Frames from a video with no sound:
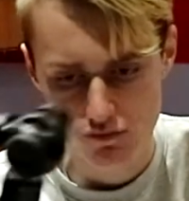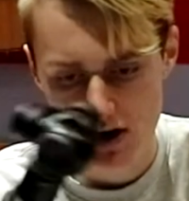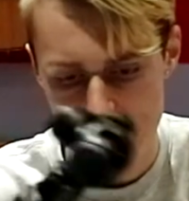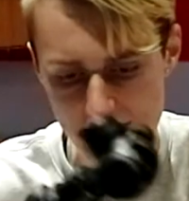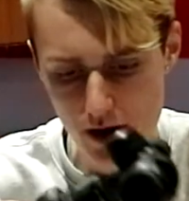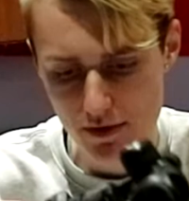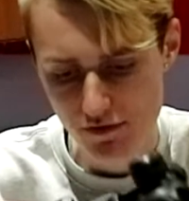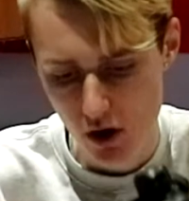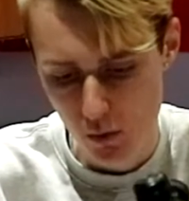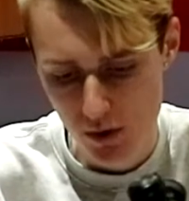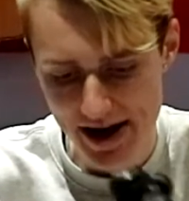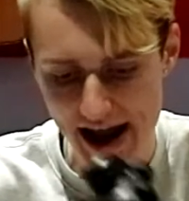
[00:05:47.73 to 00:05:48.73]
Right, now we've got
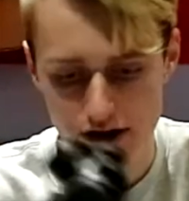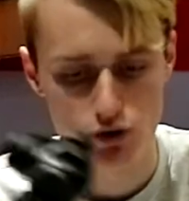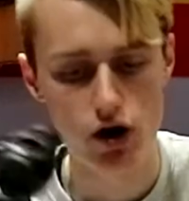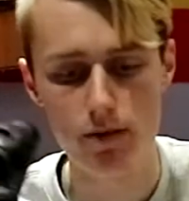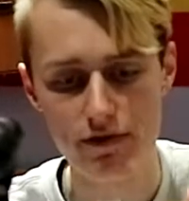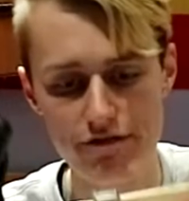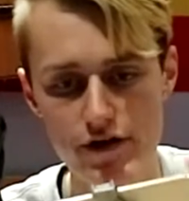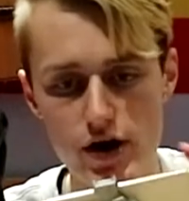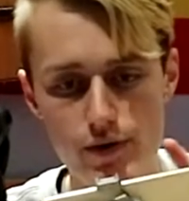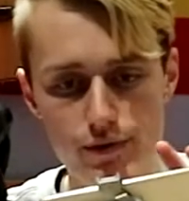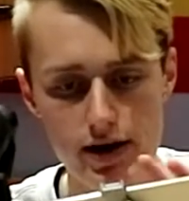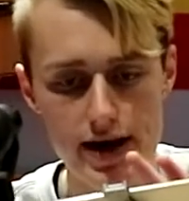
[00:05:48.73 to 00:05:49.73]
a weird angle on my
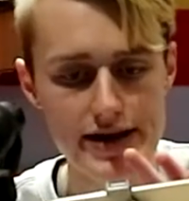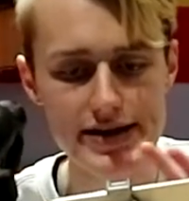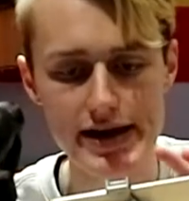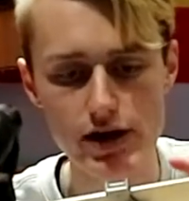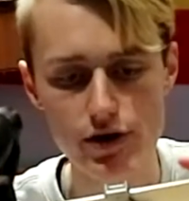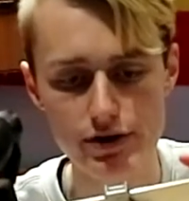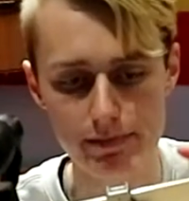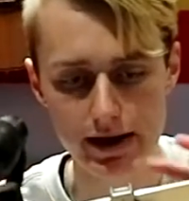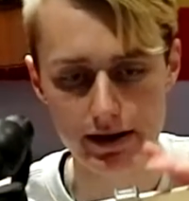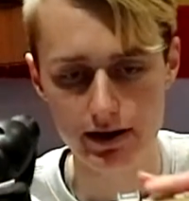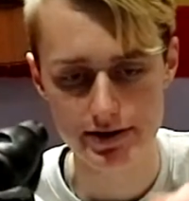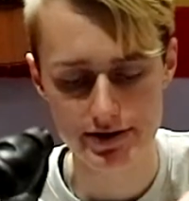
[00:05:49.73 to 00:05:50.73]
phone. This ain't going to
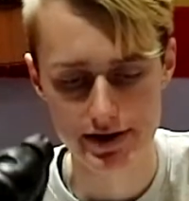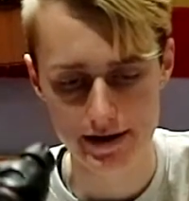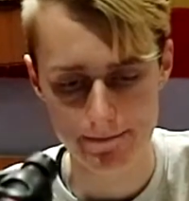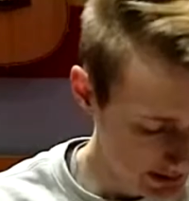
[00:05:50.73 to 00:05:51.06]
plan, guys, is it?